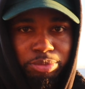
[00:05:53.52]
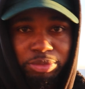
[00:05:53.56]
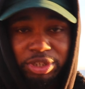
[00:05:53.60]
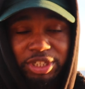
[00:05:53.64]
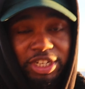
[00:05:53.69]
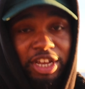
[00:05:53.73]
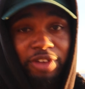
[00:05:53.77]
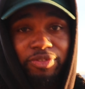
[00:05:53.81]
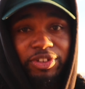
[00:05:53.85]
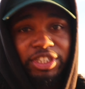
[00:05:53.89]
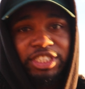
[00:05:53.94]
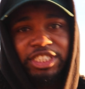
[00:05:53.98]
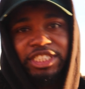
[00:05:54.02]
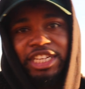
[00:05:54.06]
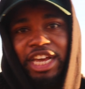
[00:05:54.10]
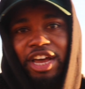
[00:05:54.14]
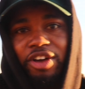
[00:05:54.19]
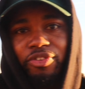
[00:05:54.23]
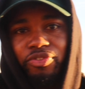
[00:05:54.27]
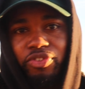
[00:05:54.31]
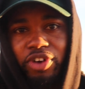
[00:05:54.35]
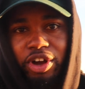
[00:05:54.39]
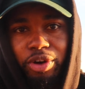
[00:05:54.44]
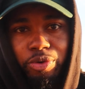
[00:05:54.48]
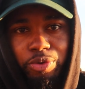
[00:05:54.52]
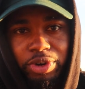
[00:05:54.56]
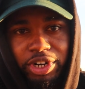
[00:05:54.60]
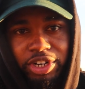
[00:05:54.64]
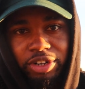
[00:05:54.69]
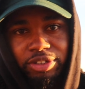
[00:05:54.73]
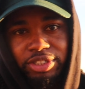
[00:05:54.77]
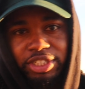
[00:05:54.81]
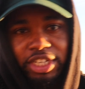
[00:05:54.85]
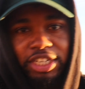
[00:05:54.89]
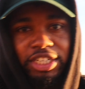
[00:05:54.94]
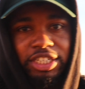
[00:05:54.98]
But definitely just have fun with it.
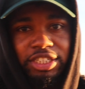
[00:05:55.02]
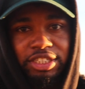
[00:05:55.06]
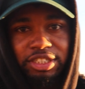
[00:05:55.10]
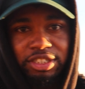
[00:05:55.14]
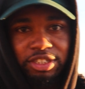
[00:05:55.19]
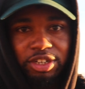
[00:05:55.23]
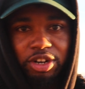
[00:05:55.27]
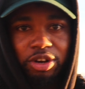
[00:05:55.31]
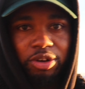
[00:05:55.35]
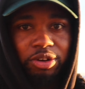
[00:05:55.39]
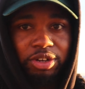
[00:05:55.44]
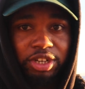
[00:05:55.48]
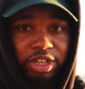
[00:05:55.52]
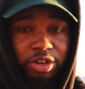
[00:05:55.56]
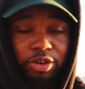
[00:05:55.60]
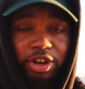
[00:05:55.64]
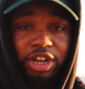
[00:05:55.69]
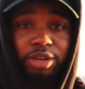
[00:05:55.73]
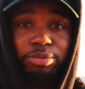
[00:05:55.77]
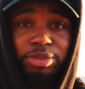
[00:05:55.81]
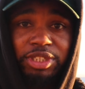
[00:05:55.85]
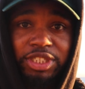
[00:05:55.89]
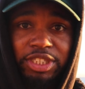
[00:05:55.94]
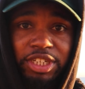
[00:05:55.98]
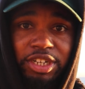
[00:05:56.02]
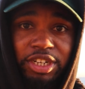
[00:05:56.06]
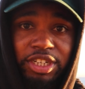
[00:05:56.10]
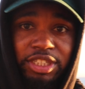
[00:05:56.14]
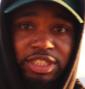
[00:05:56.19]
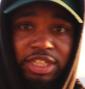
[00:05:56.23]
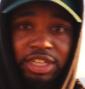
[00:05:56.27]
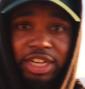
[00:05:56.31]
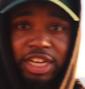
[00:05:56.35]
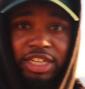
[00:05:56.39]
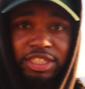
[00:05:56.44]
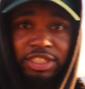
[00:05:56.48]
Don't take it, you know, incredibly
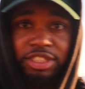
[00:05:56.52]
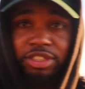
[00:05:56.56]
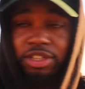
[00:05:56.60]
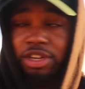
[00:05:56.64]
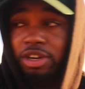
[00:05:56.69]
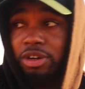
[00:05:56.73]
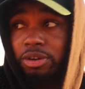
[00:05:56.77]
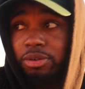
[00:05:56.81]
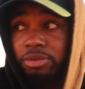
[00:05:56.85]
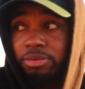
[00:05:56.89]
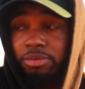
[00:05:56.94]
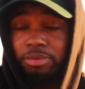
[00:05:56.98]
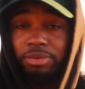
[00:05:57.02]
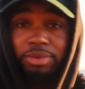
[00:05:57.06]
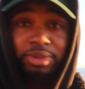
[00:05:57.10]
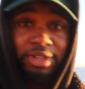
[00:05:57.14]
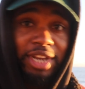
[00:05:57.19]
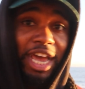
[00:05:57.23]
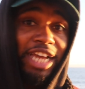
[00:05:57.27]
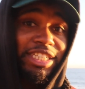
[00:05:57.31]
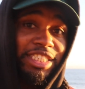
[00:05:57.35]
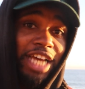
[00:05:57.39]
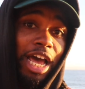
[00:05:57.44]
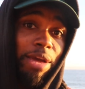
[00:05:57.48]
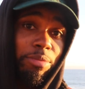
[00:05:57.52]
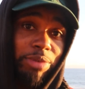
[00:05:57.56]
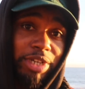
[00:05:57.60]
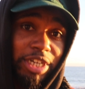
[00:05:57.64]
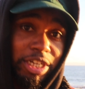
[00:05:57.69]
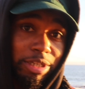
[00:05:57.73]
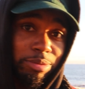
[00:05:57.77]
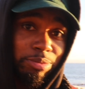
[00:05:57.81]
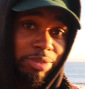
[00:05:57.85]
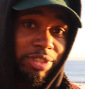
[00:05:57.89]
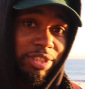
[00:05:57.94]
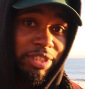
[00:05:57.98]
serious unless, you know, that time
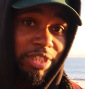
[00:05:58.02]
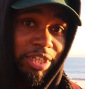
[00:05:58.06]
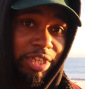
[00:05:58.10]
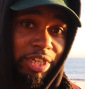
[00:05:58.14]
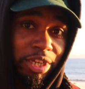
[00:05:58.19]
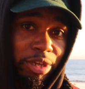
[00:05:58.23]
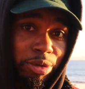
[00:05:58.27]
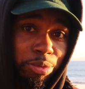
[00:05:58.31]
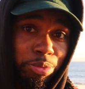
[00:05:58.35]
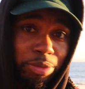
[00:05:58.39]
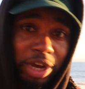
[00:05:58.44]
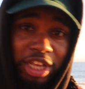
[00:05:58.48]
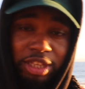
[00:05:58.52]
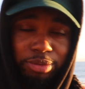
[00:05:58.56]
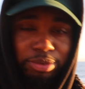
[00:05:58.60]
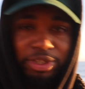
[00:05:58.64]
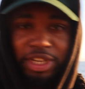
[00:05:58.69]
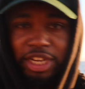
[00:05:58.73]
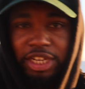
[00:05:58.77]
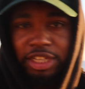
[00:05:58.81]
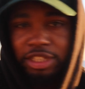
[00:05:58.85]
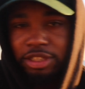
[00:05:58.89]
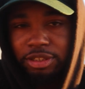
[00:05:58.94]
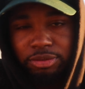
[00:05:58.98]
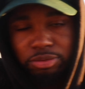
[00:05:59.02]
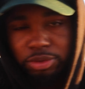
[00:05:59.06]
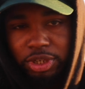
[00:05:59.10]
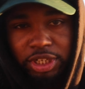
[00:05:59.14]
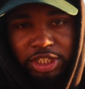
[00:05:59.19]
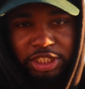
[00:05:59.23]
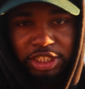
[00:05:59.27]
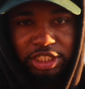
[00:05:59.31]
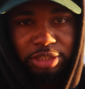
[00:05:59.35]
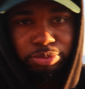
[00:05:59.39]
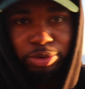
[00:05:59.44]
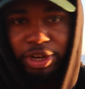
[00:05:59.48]
comes. But at the beginning,
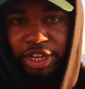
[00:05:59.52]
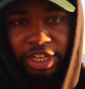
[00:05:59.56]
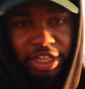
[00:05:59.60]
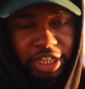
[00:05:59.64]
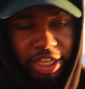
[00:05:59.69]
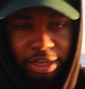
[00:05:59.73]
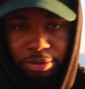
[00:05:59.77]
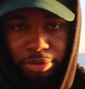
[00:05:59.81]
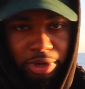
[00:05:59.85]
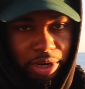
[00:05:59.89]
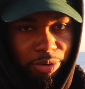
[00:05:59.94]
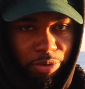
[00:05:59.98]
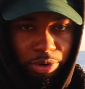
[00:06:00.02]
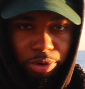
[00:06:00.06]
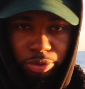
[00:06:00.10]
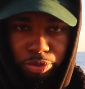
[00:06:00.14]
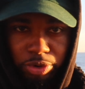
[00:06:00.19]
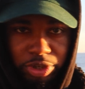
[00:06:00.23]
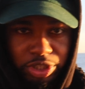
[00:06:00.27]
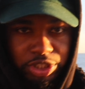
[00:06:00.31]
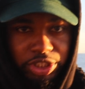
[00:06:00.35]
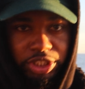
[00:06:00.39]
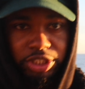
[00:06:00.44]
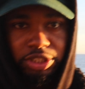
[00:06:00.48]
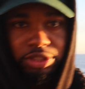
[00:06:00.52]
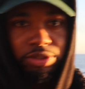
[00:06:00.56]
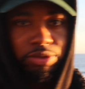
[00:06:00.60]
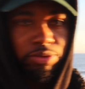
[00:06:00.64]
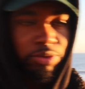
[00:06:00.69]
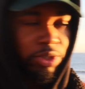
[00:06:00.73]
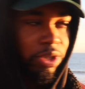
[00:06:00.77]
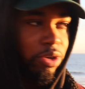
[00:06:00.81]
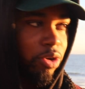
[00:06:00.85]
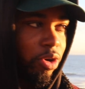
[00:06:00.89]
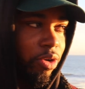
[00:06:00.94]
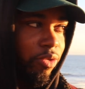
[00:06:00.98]
really just bring it everywhere with you
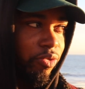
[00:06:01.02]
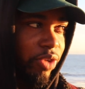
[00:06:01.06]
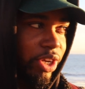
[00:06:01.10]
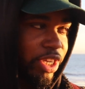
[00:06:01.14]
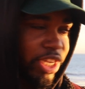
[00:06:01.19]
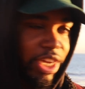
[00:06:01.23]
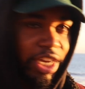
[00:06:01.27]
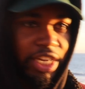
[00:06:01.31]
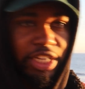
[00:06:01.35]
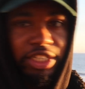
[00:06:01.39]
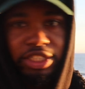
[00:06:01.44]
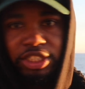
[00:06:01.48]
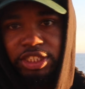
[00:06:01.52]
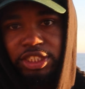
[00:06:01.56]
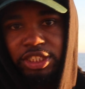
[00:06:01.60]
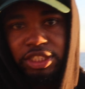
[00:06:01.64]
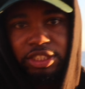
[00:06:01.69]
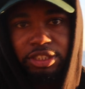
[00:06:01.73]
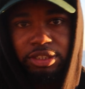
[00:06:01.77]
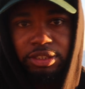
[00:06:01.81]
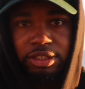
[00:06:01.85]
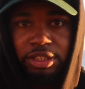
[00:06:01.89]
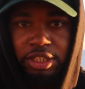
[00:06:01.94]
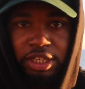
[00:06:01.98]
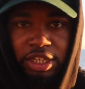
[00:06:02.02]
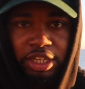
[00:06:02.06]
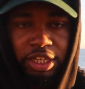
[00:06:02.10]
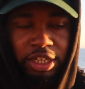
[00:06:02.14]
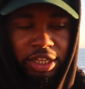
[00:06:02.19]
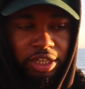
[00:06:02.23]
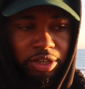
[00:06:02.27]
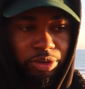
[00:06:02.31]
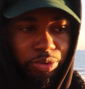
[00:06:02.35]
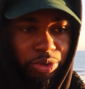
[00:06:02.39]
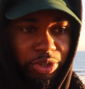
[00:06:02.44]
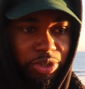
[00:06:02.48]
when you go on vacation,
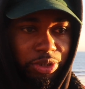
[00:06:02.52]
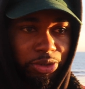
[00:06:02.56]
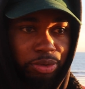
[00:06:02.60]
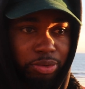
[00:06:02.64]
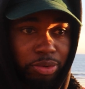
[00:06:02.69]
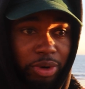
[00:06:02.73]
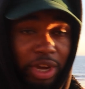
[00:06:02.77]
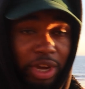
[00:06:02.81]
when you,